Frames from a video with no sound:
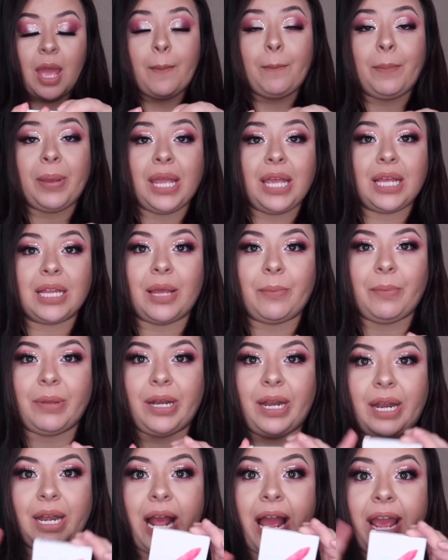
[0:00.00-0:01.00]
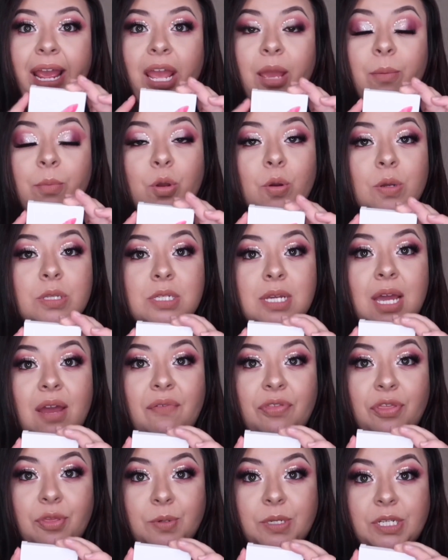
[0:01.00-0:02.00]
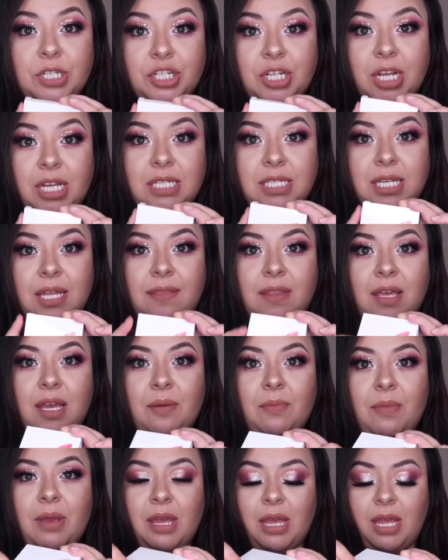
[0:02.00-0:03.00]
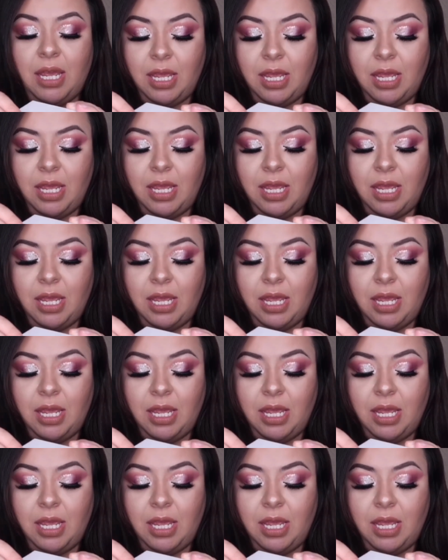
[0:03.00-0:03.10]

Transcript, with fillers: Pink Lemonade. I am going to have three shades on them.